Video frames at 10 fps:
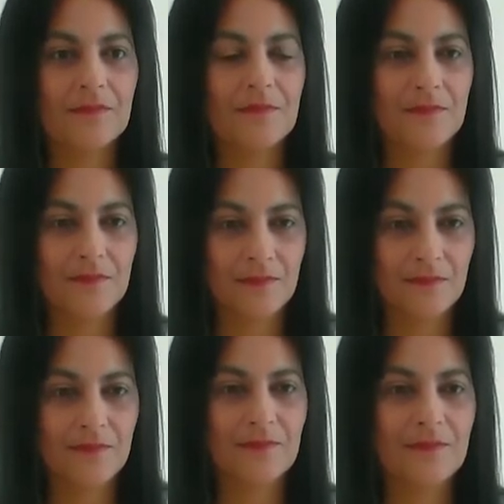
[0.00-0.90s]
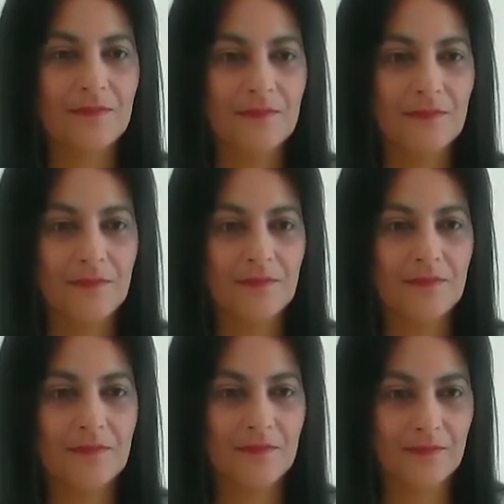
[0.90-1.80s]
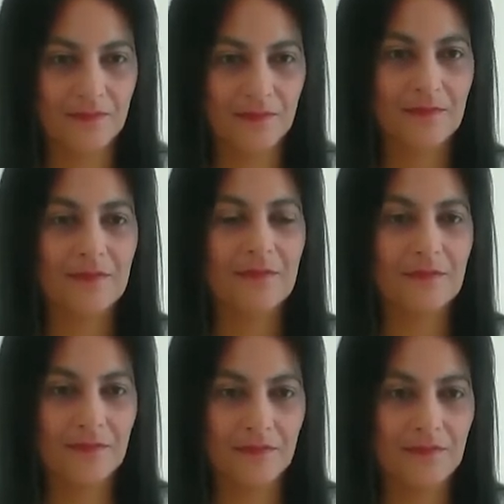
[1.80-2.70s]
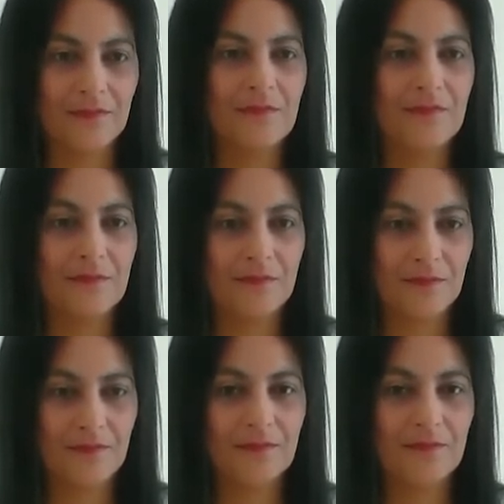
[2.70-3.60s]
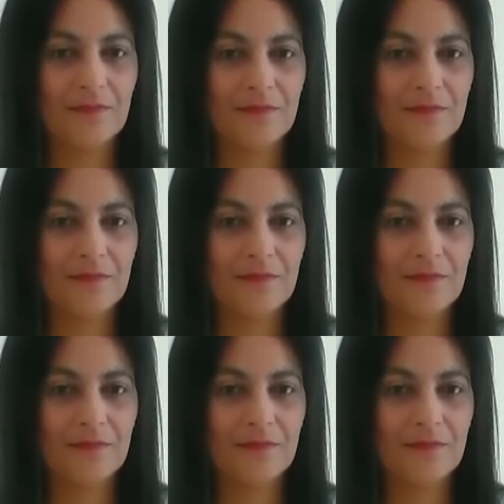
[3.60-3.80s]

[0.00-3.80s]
(silent)